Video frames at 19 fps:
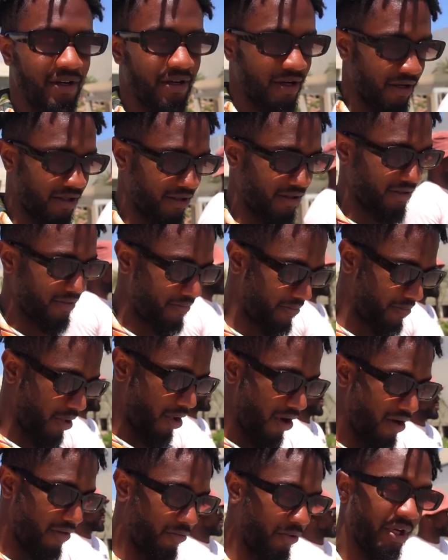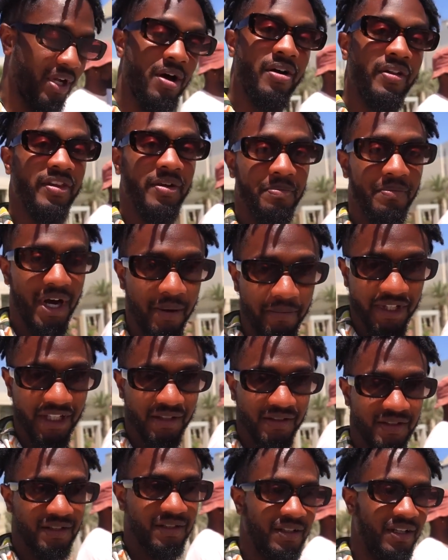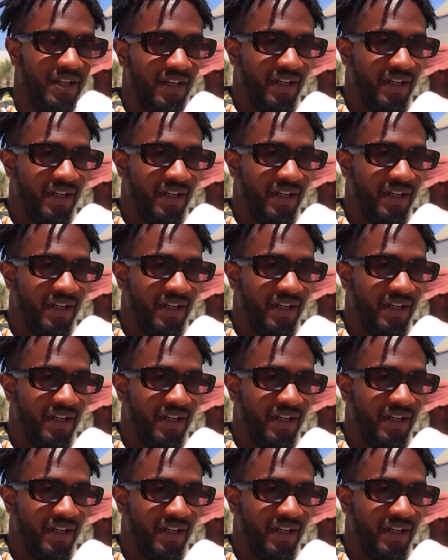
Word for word: a part with all the mummies.